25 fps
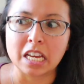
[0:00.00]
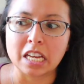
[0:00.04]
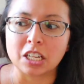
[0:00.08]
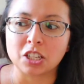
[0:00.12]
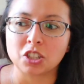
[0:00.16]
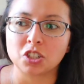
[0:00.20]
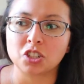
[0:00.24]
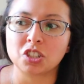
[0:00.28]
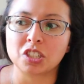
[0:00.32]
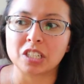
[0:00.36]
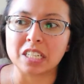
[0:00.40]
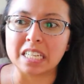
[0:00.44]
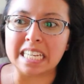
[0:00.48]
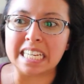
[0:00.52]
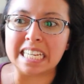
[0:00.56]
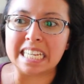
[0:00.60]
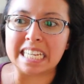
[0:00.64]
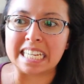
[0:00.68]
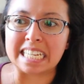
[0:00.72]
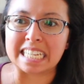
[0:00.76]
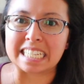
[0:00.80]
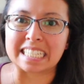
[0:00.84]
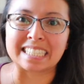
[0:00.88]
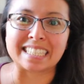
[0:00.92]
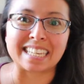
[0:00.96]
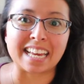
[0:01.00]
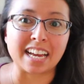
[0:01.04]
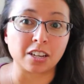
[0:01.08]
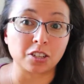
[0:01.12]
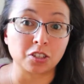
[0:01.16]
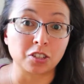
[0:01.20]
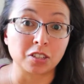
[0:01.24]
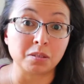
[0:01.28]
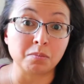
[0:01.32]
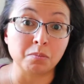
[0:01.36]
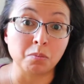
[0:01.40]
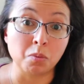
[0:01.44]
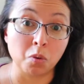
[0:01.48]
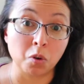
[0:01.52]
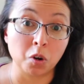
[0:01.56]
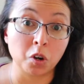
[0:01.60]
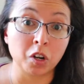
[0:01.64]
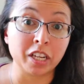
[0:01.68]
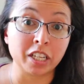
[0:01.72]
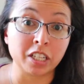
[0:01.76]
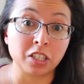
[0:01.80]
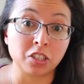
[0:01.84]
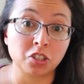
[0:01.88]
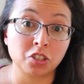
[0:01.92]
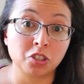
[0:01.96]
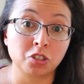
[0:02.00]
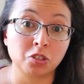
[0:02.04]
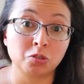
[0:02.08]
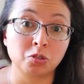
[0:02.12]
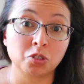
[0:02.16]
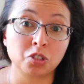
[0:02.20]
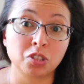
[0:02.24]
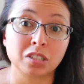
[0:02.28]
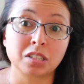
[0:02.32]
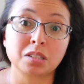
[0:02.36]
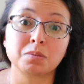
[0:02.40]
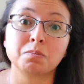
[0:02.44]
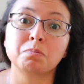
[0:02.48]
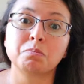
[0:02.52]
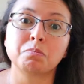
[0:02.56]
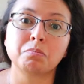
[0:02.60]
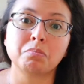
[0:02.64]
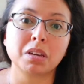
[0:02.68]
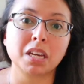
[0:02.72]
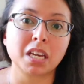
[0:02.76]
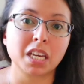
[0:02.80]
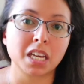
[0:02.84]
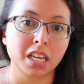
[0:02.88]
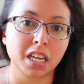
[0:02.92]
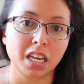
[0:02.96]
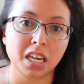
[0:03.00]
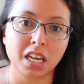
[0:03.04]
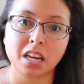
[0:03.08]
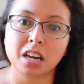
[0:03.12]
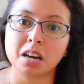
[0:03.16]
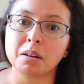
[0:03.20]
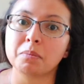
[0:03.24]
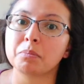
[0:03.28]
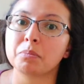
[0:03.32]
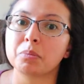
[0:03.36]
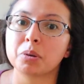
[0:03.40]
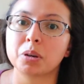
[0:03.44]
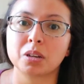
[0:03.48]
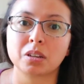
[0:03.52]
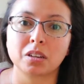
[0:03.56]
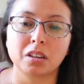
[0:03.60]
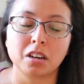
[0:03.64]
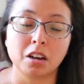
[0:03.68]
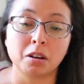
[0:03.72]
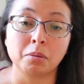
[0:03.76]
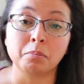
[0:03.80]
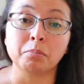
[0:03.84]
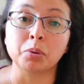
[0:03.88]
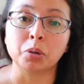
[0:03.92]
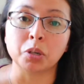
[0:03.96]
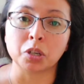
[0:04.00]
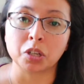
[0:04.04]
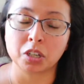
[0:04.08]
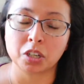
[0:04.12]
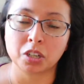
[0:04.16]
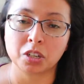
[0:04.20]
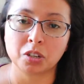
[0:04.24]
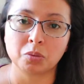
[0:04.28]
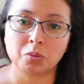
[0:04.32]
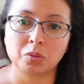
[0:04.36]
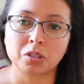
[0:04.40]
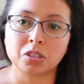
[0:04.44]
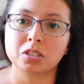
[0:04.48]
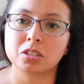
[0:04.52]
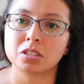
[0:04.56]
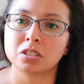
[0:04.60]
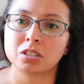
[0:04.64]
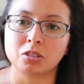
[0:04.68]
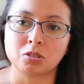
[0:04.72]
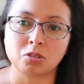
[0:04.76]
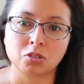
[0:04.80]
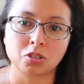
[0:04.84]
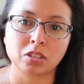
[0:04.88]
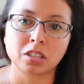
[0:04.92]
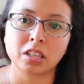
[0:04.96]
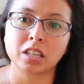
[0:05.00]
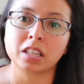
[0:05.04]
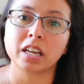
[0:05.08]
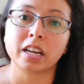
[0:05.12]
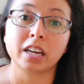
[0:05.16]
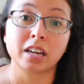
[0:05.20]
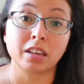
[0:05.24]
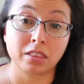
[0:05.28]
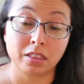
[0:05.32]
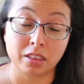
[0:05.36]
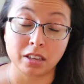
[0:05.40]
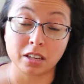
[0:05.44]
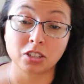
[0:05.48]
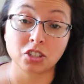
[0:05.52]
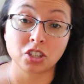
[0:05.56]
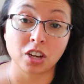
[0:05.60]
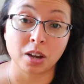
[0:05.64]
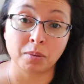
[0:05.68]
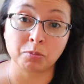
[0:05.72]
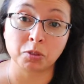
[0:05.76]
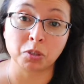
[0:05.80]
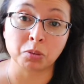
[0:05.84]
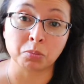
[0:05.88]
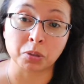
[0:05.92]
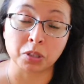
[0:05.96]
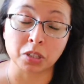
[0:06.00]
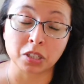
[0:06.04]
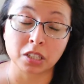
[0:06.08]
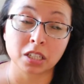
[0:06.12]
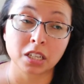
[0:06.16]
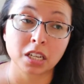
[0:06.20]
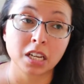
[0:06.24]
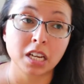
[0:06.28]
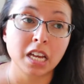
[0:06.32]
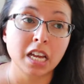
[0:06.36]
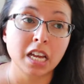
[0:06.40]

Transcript: She is actually more into just picking up a book, which is usually like a thick chapter book,